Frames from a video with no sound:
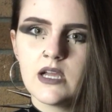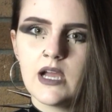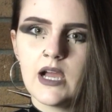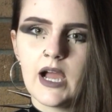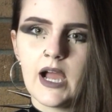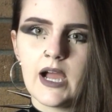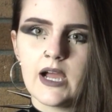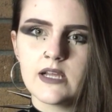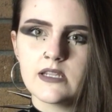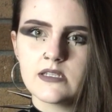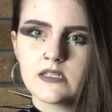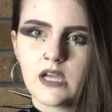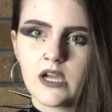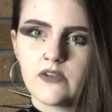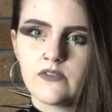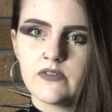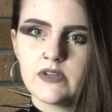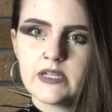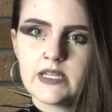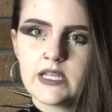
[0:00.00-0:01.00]
and I
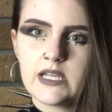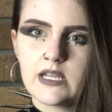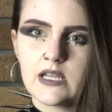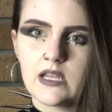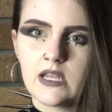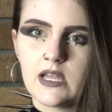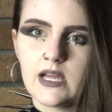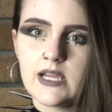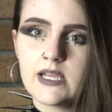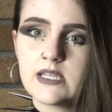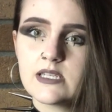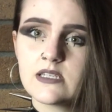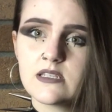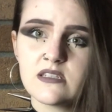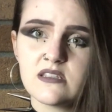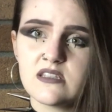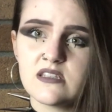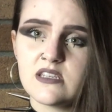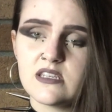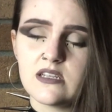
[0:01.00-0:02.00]
really liked
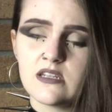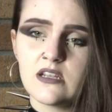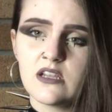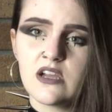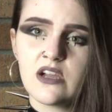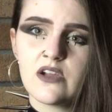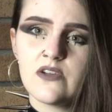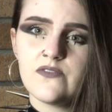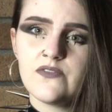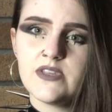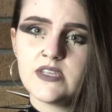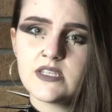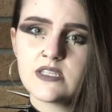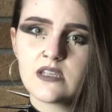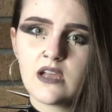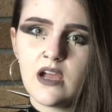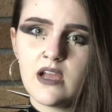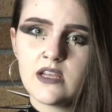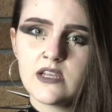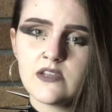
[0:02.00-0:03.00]
the look of this
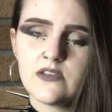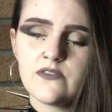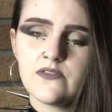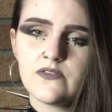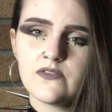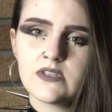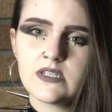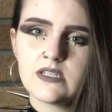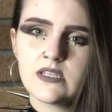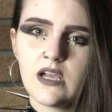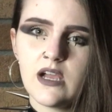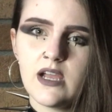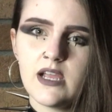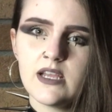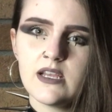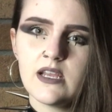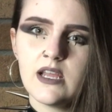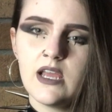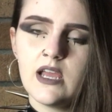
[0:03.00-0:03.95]
kind of design,